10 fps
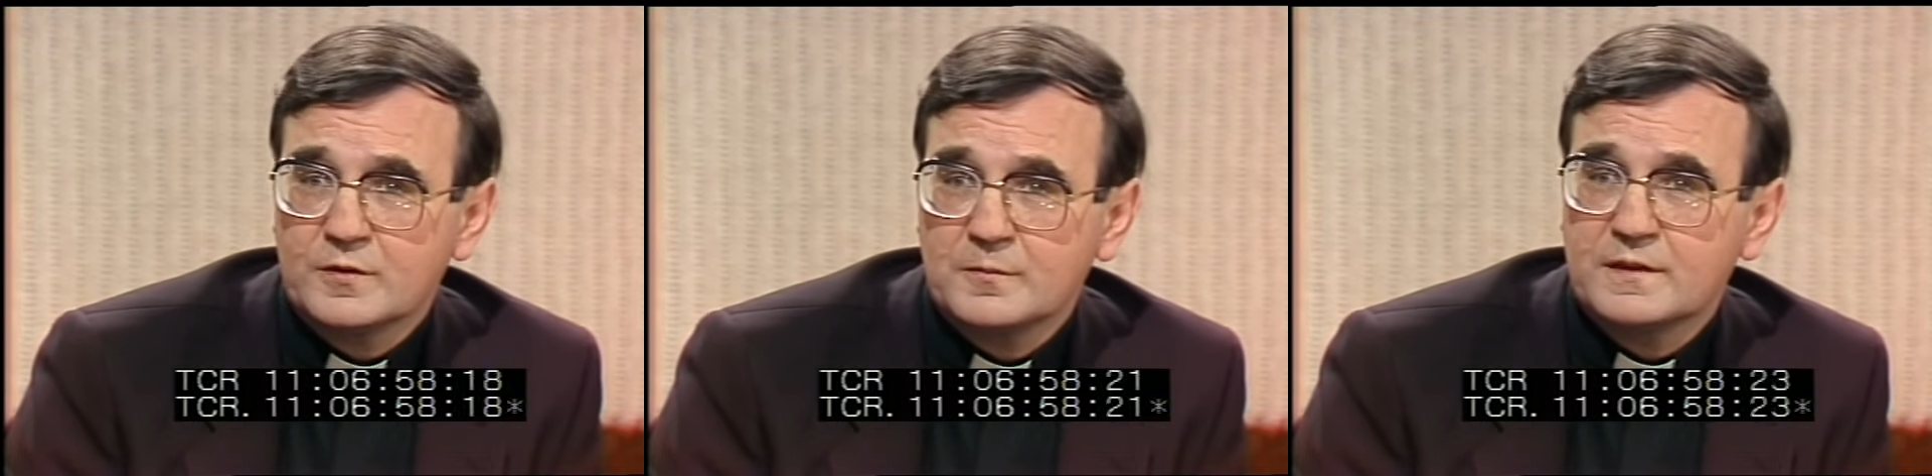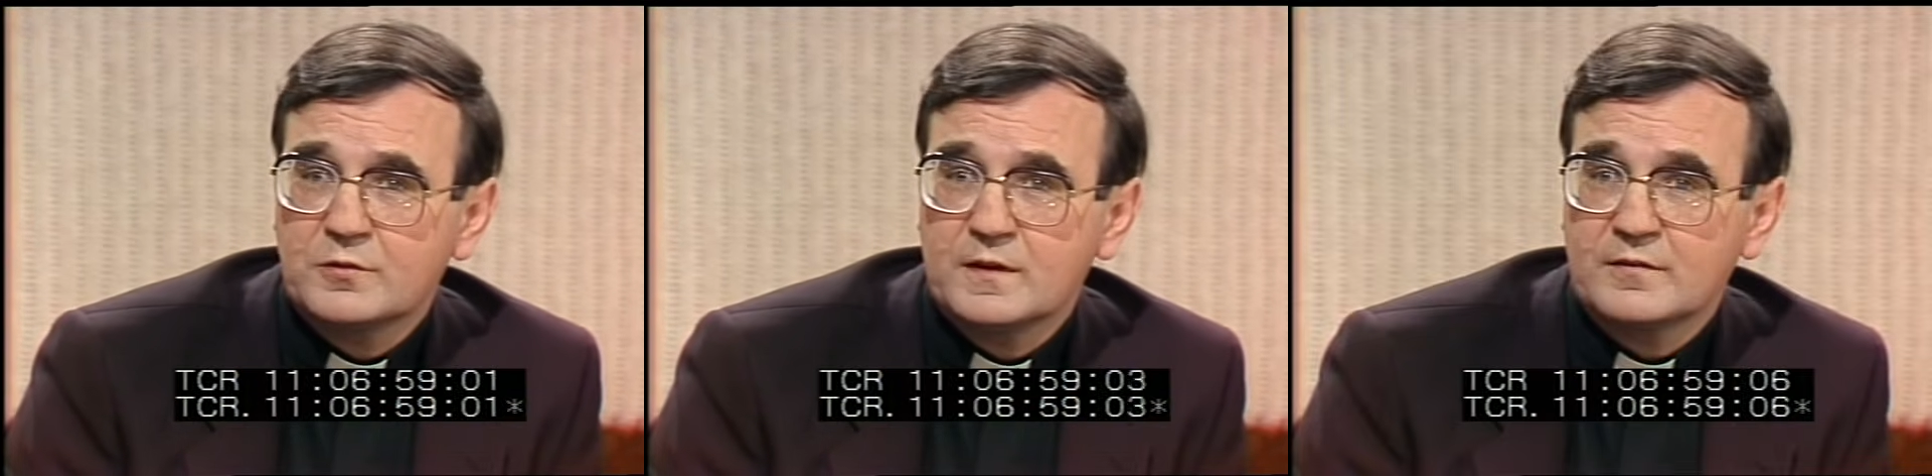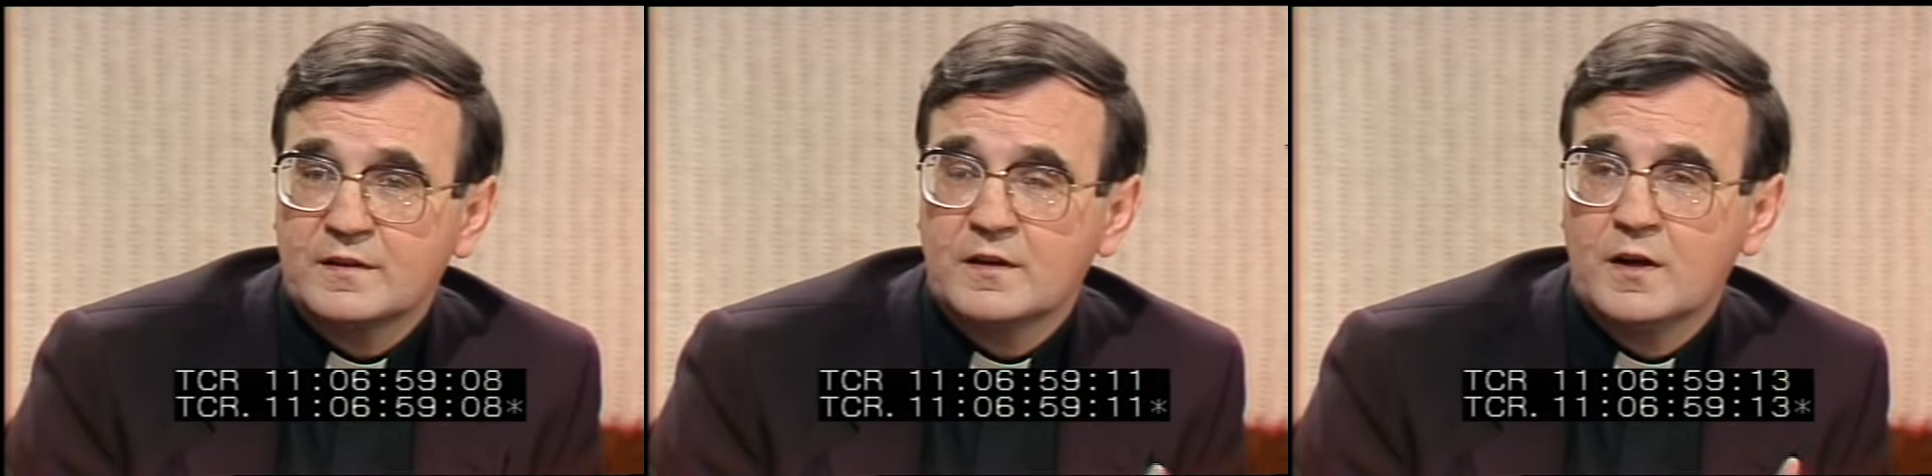admit to
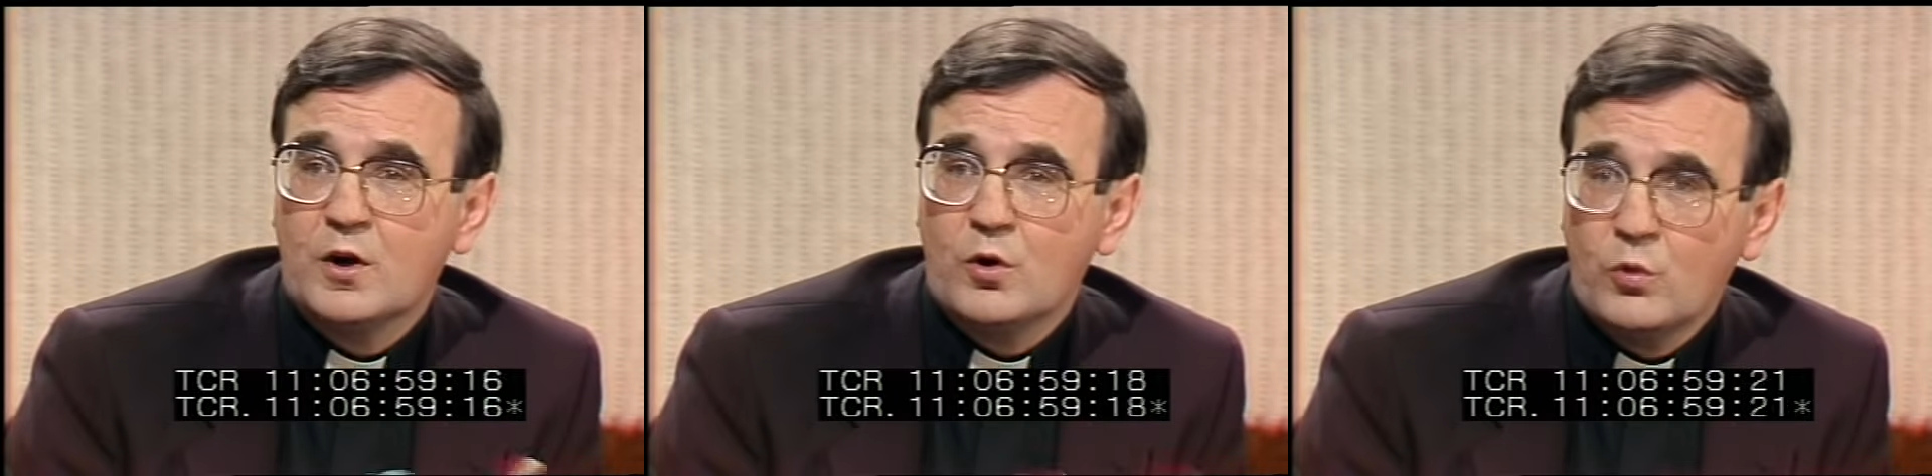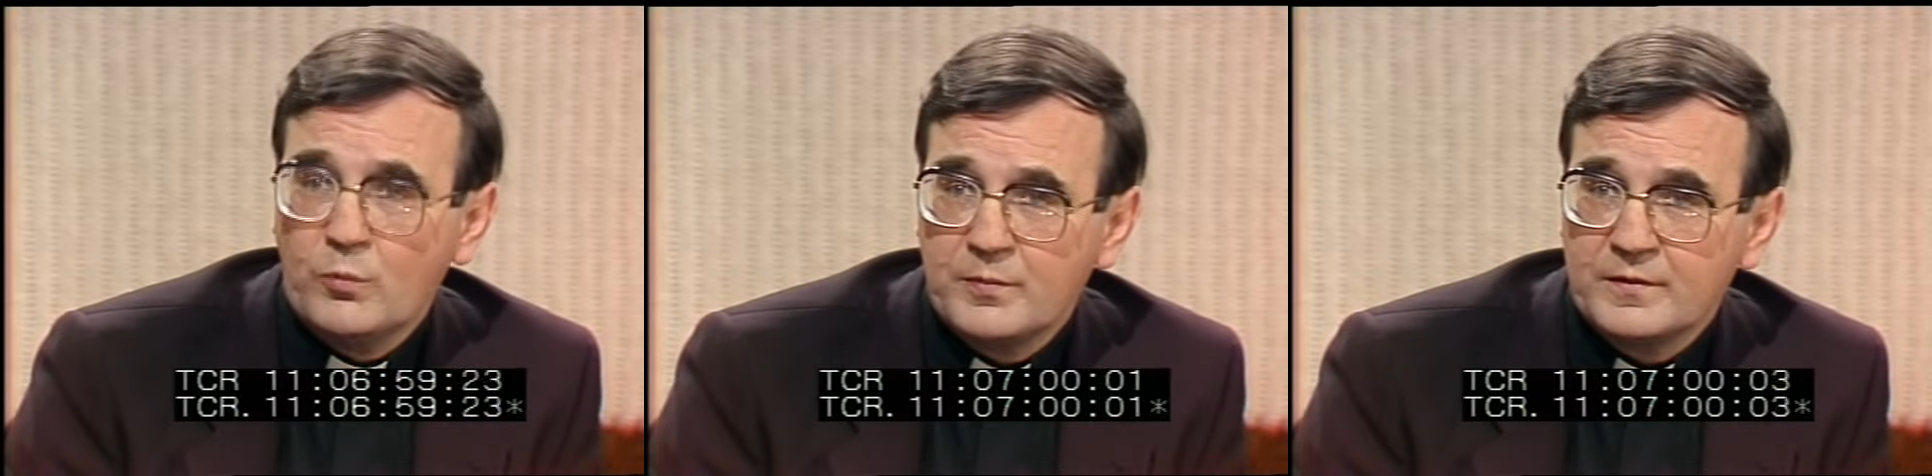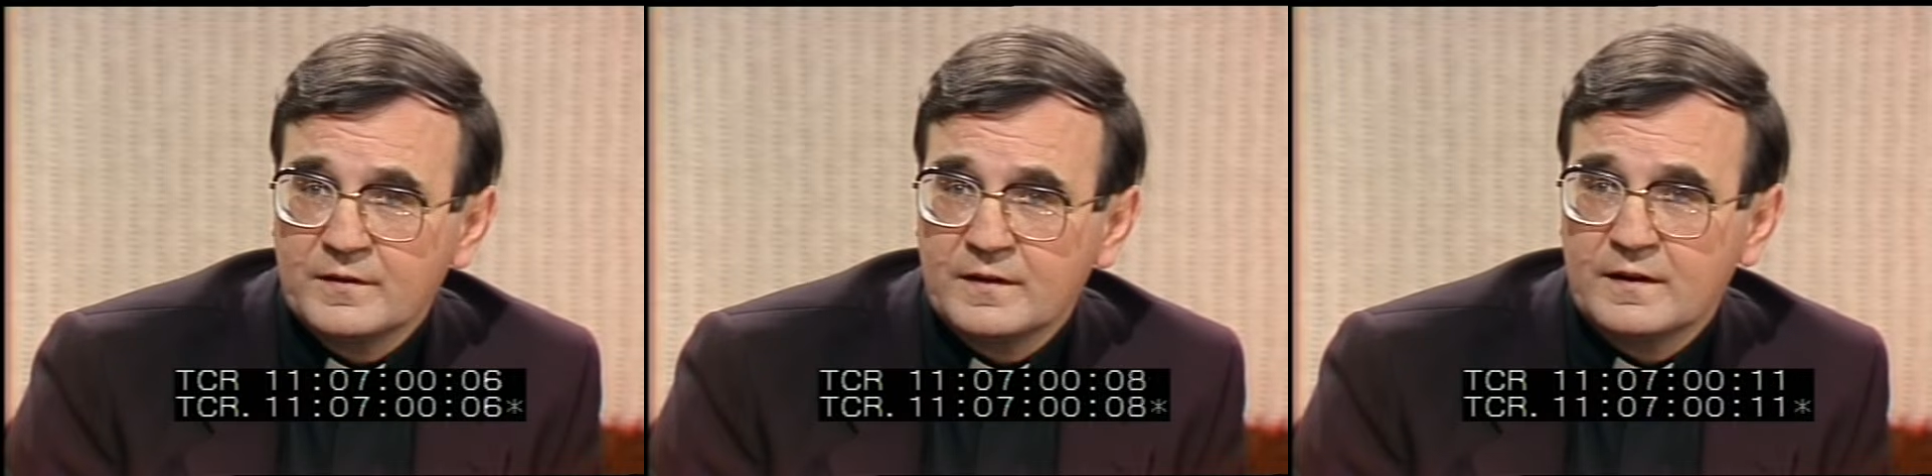having
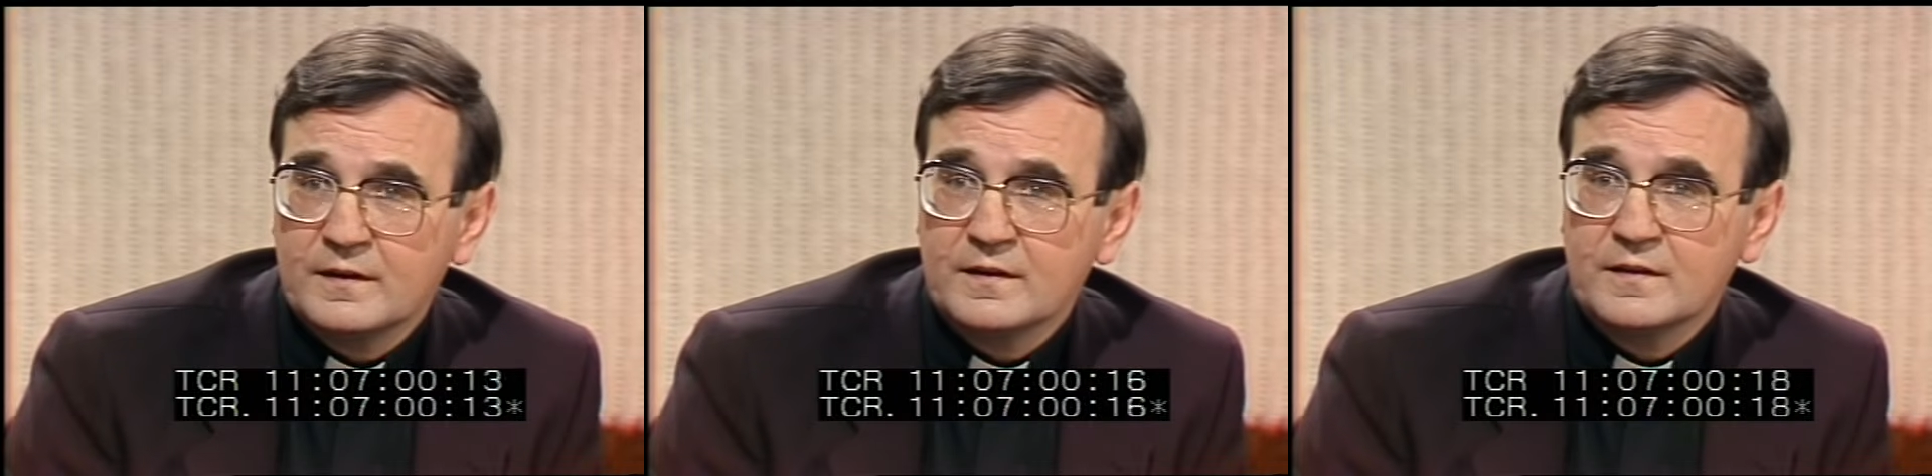open